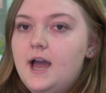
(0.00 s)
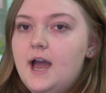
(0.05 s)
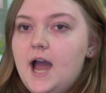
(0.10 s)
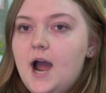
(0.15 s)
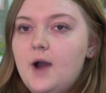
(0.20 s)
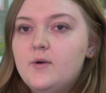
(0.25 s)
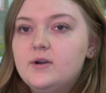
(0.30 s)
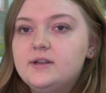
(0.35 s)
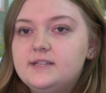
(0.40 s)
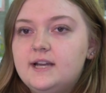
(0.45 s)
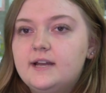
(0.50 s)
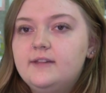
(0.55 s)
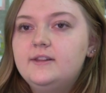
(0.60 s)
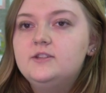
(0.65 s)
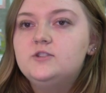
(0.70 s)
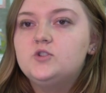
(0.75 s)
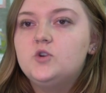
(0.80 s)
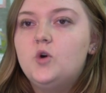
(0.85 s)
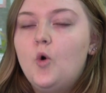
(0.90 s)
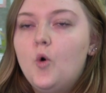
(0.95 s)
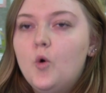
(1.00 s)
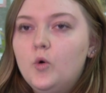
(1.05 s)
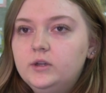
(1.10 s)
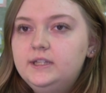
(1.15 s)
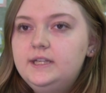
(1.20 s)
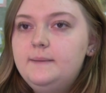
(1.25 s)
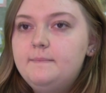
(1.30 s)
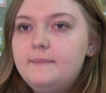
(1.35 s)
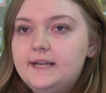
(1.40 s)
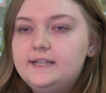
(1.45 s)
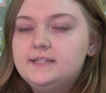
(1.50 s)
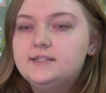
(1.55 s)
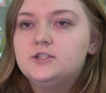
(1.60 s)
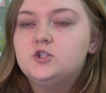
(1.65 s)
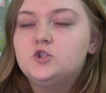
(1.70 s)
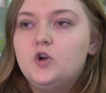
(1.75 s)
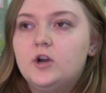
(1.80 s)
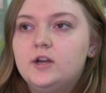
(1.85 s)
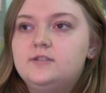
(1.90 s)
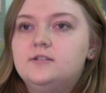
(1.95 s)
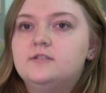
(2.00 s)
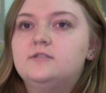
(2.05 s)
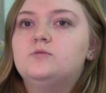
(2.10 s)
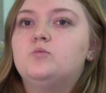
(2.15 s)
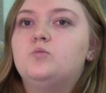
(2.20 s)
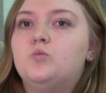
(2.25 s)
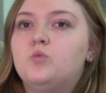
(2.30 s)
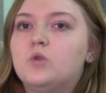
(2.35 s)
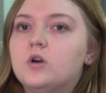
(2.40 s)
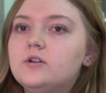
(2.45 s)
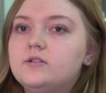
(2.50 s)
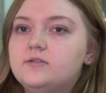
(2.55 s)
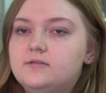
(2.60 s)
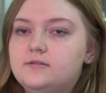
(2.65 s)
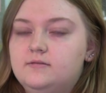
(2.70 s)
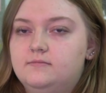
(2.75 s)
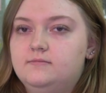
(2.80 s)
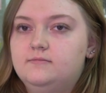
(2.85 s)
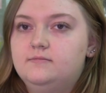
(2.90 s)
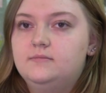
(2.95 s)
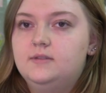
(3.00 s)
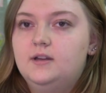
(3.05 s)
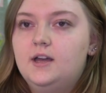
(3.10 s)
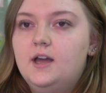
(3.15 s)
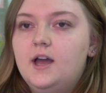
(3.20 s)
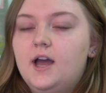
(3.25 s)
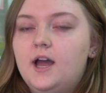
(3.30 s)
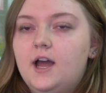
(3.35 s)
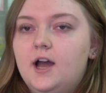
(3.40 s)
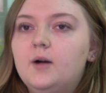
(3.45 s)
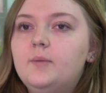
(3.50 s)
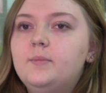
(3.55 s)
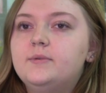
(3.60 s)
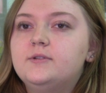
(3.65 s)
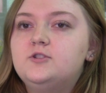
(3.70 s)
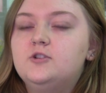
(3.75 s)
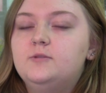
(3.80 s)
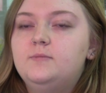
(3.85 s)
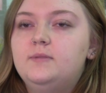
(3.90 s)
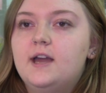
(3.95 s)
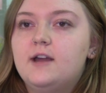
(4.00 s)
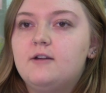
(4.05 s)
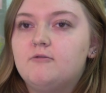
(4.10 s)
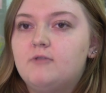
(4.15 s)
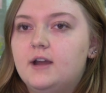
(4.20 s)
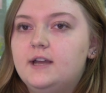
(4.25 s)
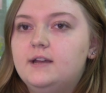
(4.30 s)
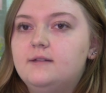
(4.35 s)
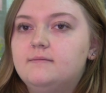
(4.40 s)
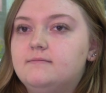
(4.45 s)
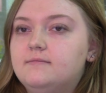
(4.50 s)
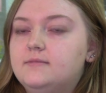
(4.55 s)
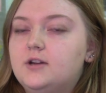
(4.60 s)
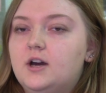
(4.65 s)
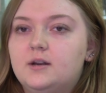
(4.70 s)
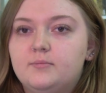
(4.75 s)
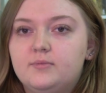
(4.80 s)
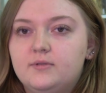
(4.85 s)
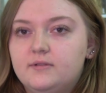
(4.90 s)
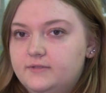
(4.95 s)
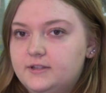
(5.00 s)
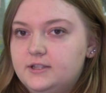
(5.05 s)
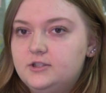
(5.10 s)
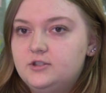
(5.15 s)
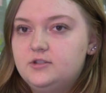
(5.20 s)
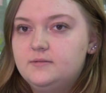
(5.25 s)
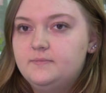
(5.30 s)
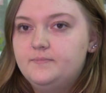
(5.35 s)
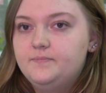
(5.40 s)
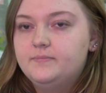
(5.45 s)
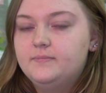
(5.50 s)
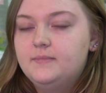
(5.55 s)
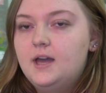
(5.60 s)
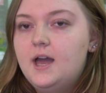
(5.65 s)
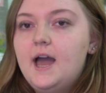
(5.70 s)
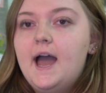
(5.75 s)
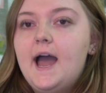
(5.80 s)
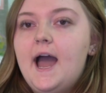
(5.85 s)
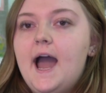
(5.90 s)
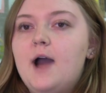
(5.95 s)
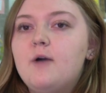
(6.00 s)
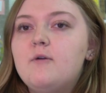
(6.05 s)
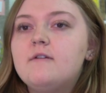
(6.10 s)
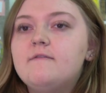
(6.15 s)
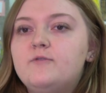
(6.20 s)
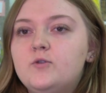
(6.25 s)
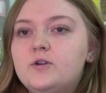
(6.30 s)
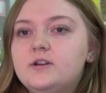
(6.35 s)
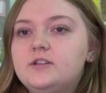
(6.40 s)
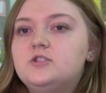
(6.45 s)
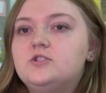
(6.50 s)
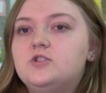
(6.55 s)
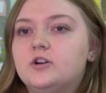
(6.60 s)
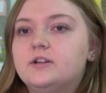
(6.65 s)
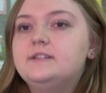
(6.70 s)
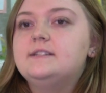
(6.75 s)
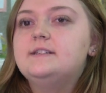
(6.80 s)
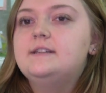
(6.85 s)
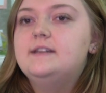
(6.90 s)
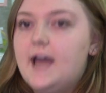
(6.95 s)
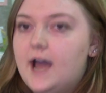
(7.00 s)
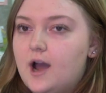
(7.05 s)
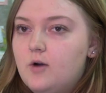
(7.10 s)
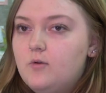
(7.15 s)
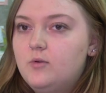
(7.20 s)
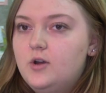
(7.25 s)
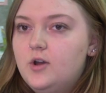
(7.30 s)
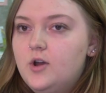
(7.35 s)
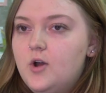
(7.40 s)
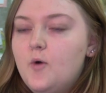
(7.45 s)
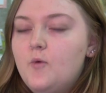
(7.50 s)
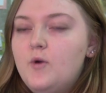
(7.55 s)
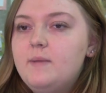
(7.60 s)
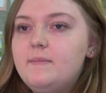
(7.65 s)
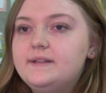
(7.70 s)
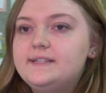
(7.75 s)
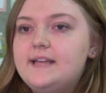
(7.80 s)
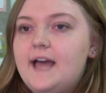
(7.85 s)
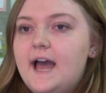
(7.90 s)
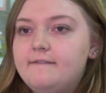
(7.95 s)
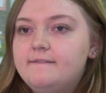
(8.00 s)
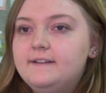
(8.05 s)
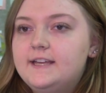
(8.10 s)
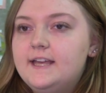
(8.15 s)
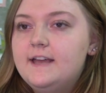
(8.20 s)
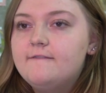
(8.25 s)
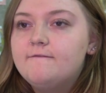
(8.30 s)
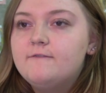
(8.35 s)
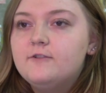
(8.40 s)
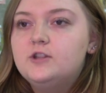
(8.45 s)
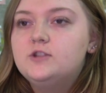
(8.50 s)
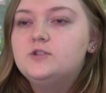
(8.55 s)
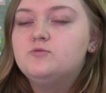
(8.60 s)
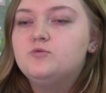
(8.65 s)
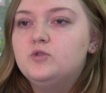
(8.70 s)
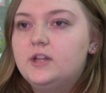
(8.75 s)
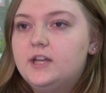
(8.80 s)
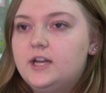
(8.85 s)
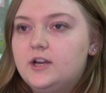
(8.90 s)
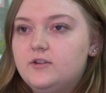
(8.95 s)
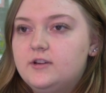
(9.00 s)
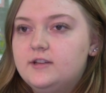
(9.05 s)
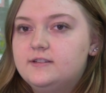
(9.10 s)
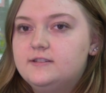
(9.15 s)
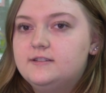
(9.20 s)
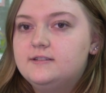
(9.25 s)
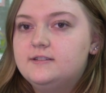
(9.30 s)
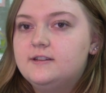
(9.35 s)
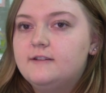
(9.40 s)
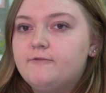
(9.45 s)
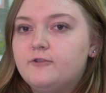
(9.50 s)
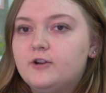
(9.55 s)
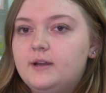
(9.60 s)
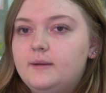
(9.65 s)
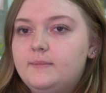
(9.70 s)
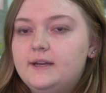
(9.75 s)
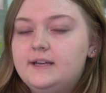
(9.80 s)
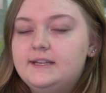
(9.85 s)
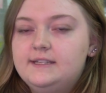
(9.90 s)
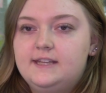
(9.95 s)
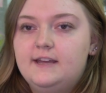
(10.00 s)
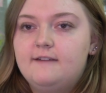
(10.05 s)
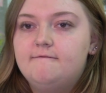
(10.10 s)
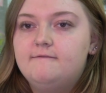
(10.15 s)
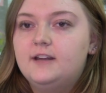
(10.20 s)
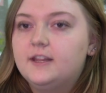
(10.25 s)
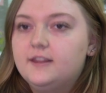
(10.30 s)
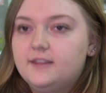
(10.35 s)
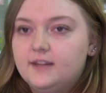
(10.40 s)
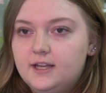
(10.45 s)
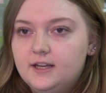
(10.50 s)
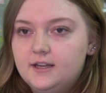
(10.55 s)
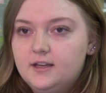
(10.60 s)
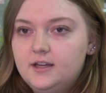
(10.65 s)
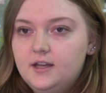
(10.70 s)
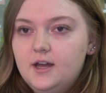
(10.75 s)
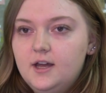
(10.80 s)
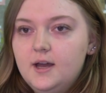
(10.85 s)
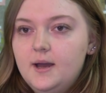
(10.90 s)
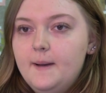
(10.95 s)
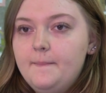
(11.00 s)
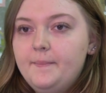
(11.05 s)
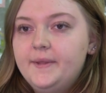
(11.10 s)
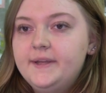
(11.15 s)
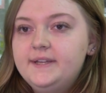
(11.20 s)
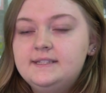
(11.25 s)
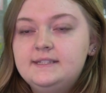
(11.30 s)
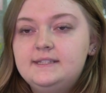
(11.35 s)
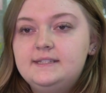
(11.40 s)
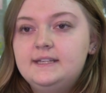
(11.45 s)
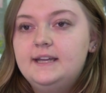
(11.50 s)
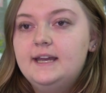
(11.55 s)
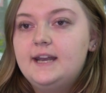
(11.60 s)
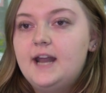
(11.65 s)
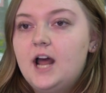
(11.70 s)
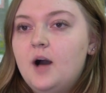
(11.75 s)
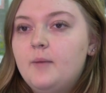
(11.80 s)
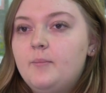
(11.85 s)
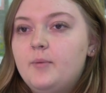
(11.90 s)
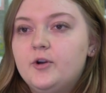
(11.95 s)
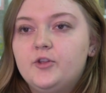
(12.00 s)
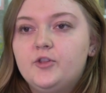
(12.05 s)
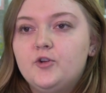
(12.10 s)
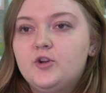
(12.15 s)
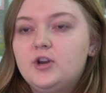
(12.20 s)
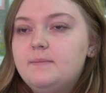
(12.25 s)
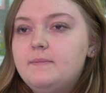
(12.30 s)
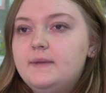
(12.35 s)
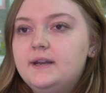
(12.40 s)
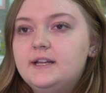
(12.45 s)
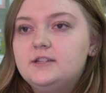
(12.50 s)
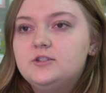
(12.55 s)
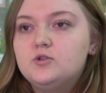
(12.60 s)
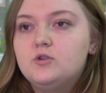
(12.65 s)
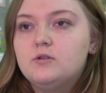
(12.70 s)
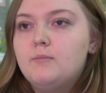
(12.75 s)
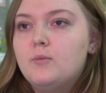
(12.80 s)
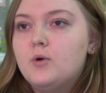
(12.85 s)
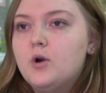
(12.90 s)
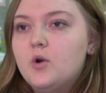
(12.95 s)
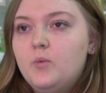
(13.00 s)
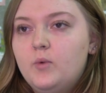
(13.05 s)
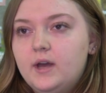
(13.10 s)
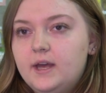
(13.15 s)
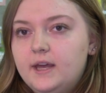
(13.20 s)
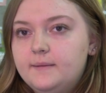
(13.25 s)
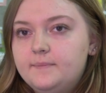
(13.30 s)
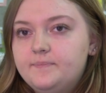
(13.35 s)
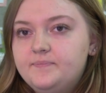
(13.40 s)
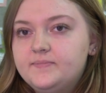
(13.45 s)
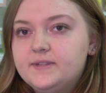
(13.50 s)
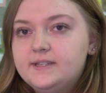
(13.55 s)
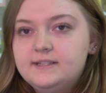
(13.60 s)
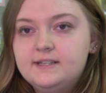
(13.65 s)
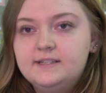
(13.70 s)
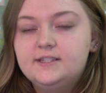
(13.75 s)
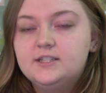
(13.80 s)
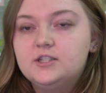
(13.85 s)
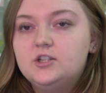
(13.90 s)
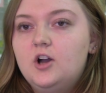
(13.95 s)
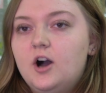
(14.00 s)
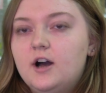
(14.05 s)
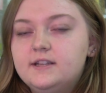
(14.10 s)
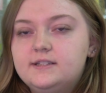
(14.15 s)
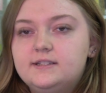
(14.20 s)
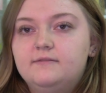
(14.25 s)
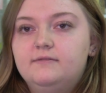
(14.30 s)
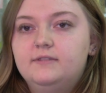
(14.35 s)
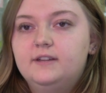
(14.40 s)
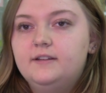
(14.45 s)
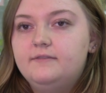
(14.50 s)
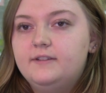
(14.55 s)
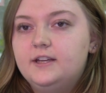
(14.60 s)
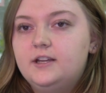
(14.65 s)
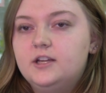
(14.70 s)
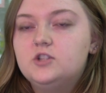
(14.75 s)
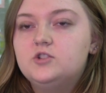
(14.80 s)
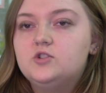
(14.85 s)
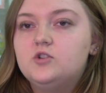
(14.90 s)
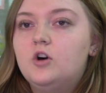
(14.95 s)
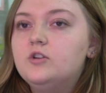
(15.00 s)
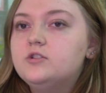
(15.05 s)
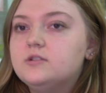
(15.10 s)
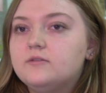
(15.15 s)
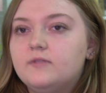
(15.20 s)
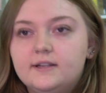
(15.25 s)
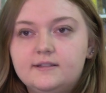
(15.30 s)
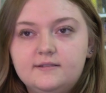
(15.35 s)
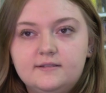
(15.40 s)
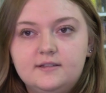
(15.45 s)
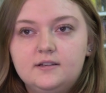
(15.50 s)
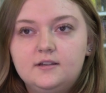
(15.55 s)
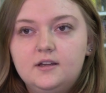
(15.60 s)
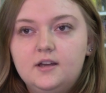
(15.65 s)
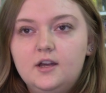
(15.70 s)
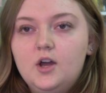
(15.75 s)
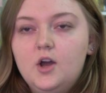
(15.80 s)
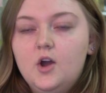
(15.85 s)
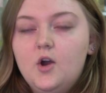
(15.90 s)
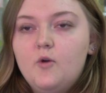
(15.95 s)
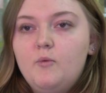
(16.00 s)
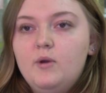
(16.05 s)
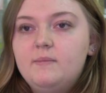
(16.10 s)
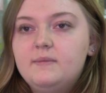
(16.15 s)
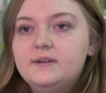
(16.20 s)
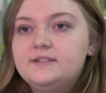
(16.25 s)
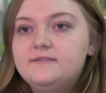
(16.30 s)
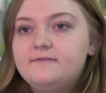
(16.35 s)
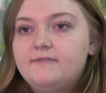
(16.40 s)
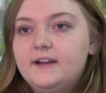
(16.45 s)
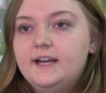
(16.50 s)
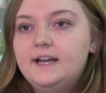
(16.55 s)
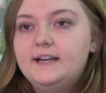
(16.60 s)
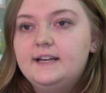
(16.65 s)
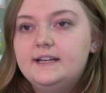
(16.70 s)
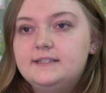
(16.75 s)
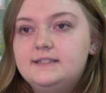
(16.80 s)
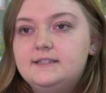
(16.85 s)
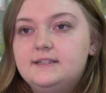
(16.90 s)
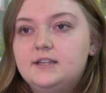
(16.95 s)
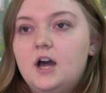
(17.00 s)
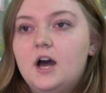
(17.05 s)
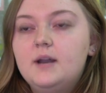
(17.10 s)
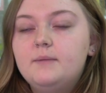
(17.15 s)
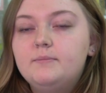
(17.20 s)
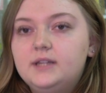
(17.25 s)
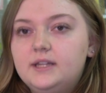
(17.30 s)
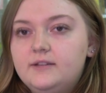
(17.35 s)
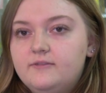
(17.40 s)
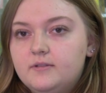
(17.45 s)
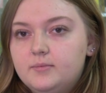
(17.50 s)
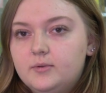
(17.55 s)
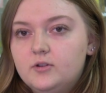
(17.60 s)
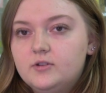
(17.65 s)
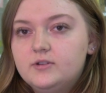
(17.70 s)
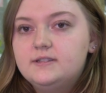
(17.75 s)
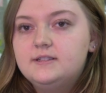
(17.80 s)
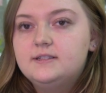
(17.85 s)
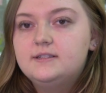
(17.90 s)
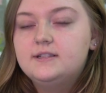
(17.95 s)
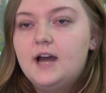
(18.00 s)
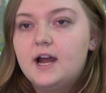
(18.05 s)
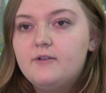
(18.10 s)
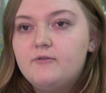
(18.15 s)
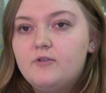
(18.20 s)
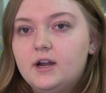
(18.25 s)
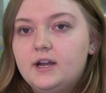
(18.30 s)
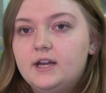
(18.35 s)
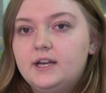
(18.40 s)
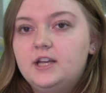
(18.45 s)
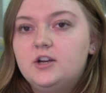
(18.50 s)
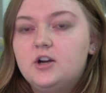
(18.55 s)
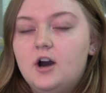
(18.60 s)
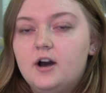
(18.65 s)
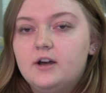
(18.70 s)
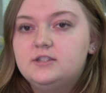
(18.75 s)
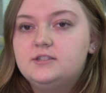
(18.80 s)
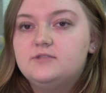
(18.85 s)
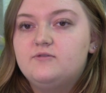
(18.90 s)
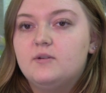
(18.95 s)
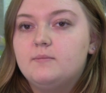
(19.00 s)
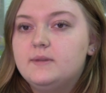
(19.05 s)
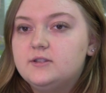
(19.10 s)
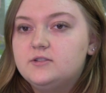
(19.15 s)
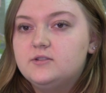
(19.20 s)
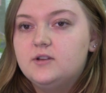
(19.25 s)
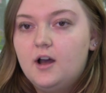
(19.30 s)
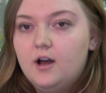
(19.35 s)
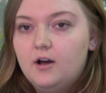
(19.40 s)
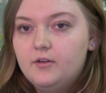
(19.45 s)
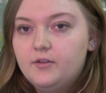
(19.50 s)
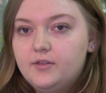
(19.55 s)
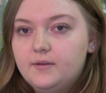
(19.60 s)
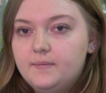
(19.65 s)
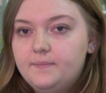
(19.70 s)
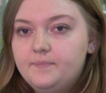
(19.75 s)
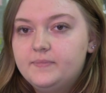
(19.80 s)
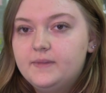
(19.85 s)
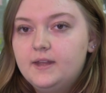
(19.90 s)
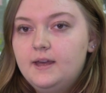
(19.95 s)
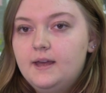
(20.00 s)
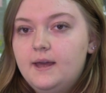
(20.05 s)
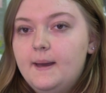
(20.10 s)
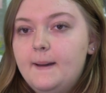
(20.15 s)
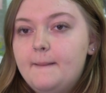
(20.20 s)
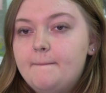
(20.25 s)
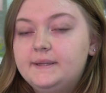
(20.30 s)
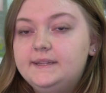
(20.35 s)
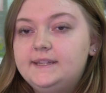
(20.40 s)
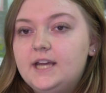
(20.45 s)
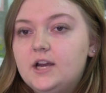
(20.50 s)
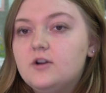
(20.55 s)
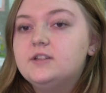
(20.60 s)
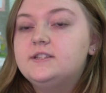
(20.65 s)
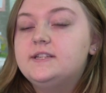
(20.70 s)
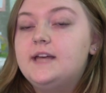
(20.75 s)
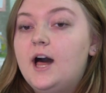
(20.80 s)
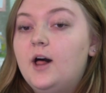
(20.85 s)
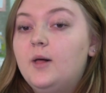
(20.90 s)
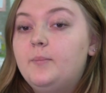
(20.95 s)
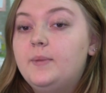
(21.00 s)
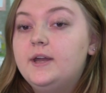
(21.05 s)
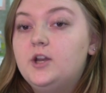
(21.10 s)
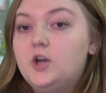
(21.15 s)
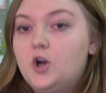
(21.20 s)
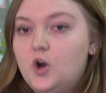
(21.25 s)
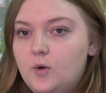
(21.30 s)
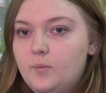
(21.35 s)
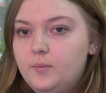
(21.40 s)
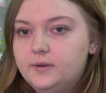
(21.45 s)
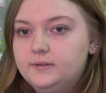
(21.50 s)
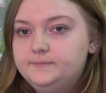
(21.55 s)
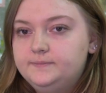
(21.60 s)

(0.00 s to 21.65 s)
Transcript: Our silence only makes this crisis worse. Help should be a right, not a privilege. Our voice starts now. We must advocate for these rural areas suffering because they have nothing. Places to get help are 30 minutes or more away. Since the cost of living is also rising, we must fight against the unbelievable skyrocketing costs for mental health. But there is help and hope.